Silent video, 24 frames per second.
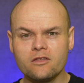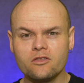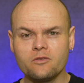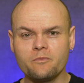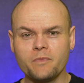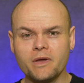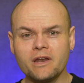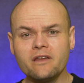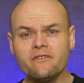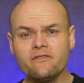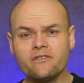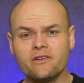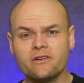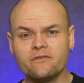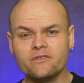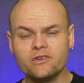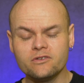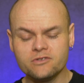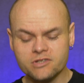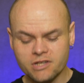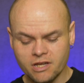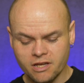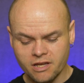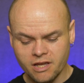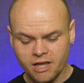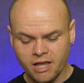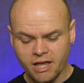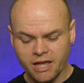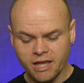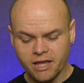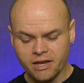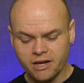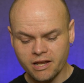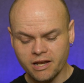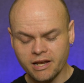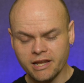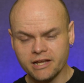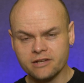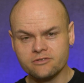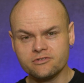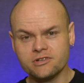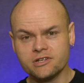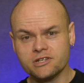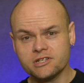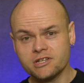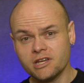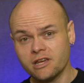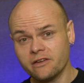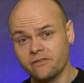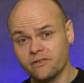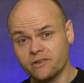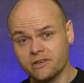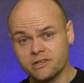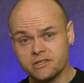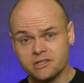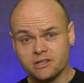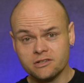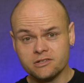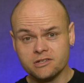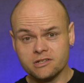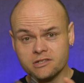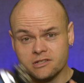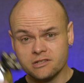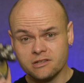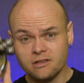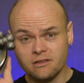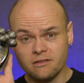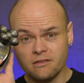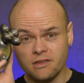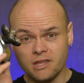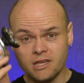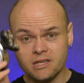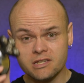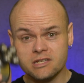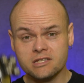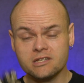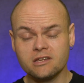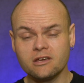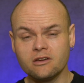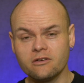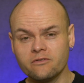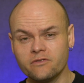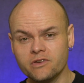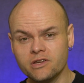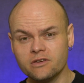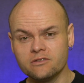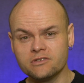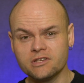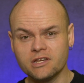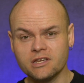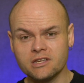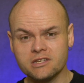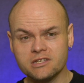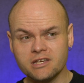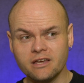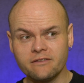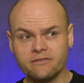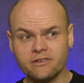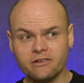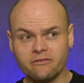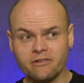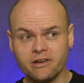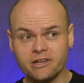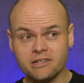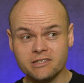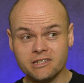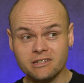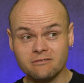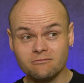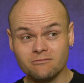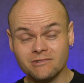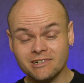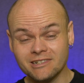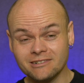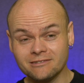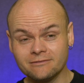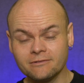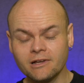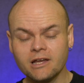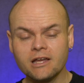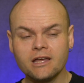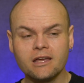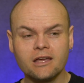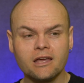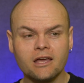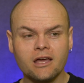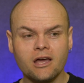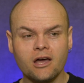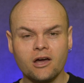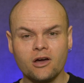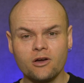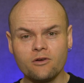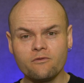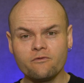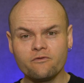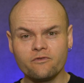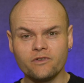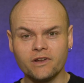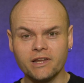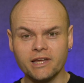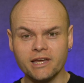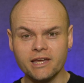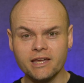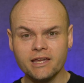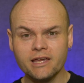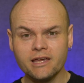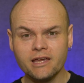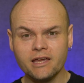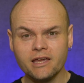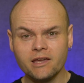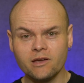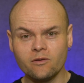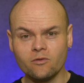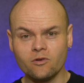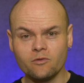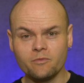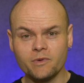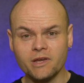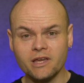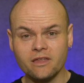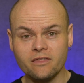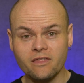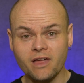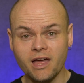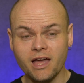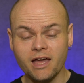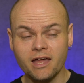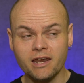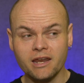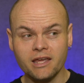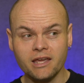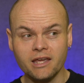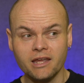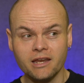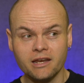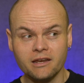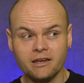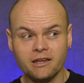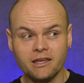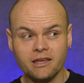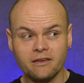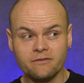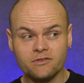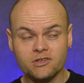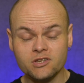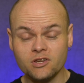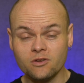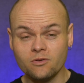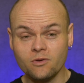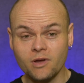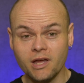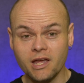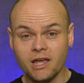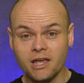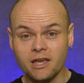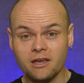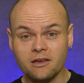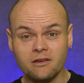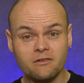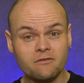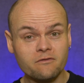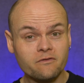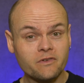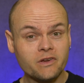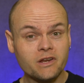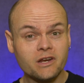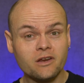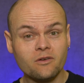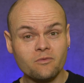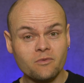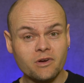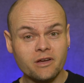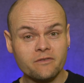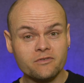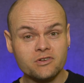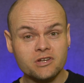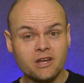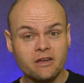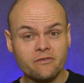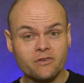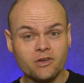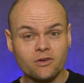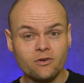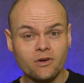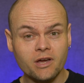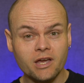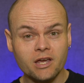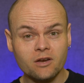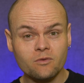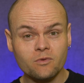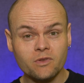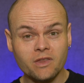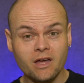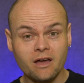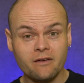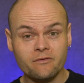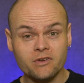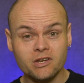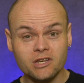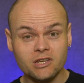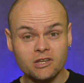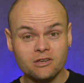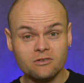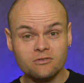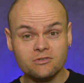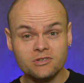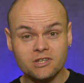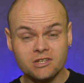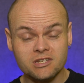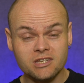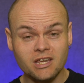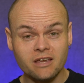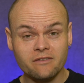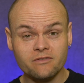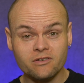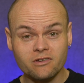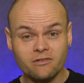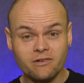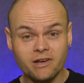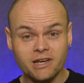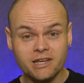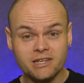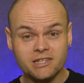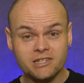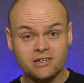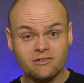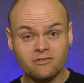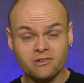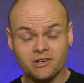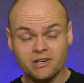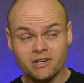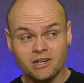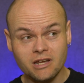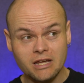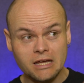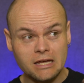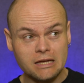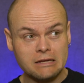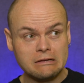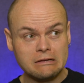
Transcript: The benefit of using an electric shaver such as this over using a safety razor, well, hopefully it would be that it gives you a convenient way of shaving your head without having to use a safety razor and